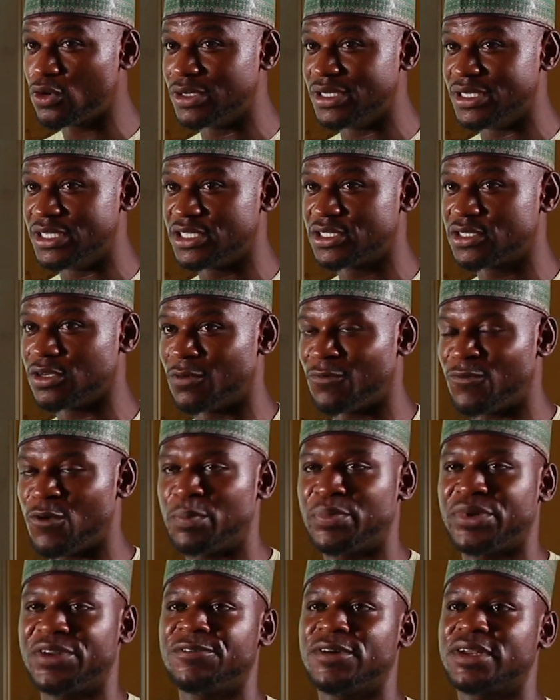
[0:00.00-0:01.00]
condition
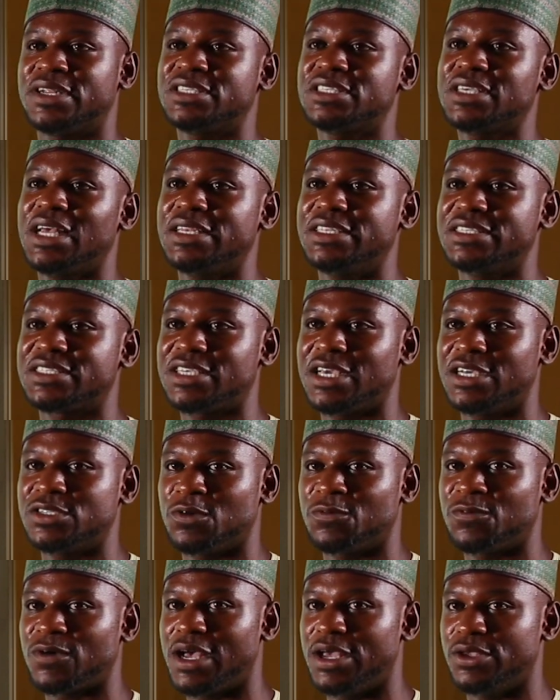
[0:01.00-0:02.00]
for preferential discharge
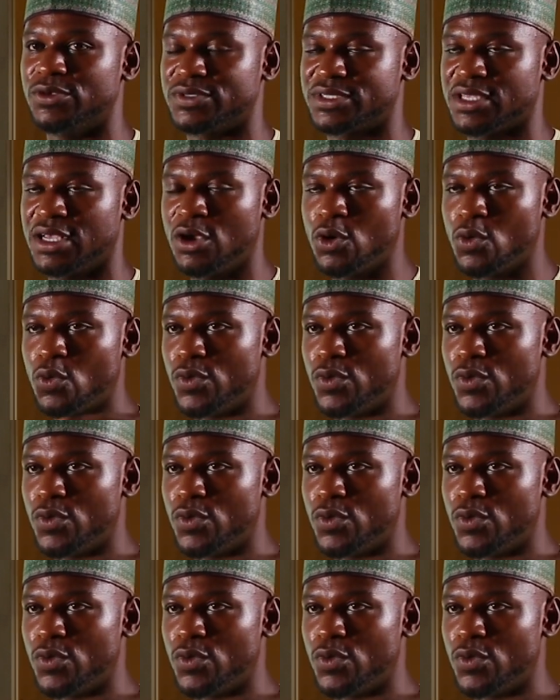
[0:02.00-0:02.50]
of ions,